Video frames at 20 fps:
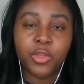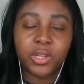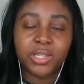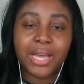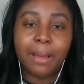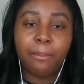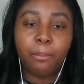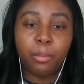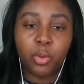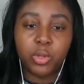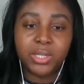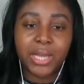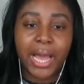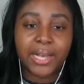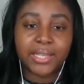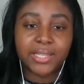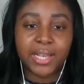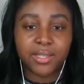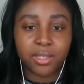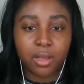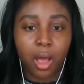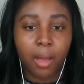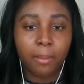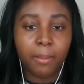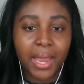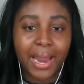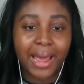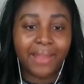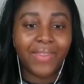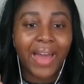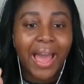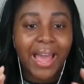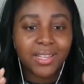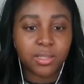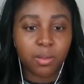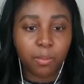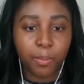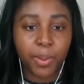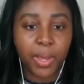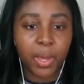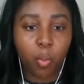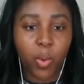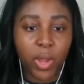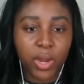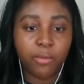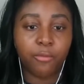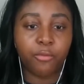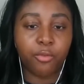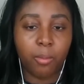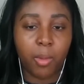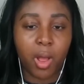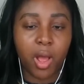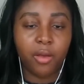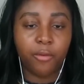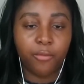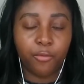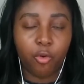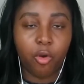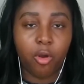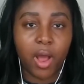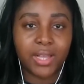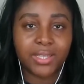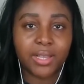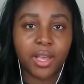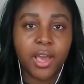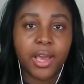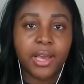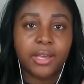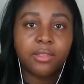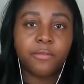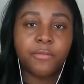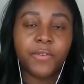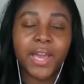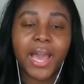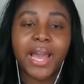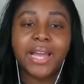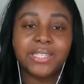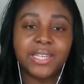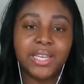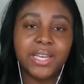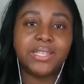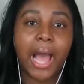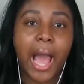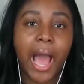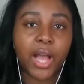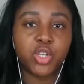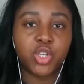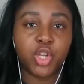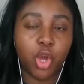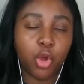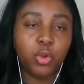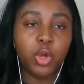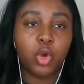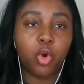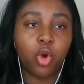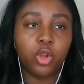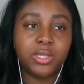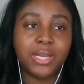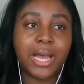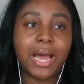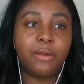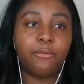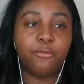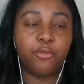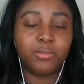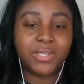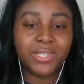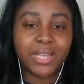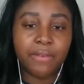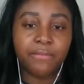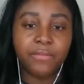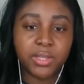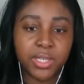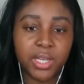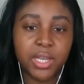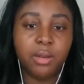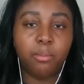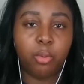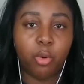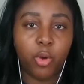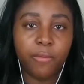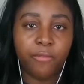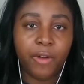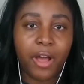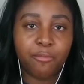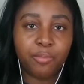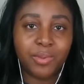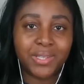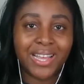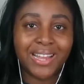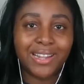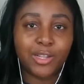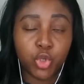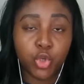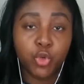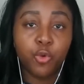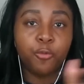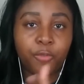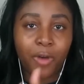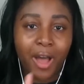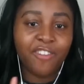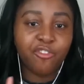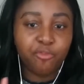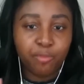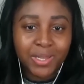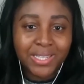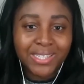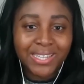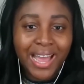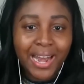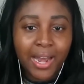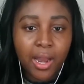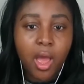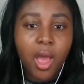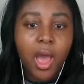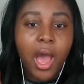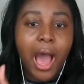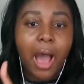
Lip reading: though the tampon tax has come in and that is a big win for us, the VAT has actually only gone down from 17.5% to 5%.